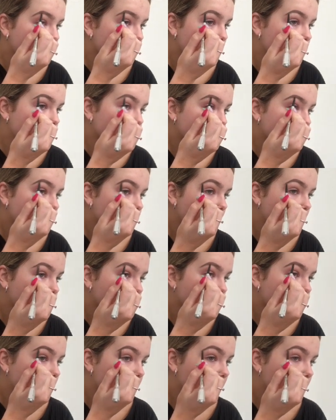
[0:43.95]
has a
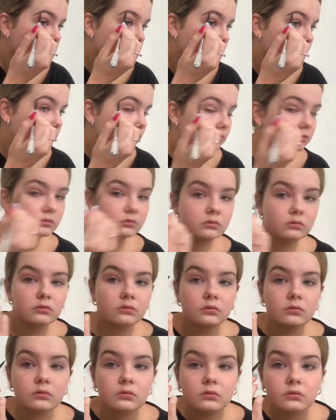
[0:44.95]
really
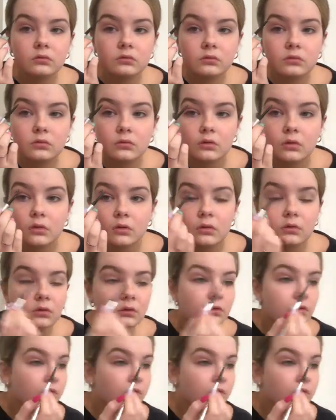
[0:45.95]
fine tip, so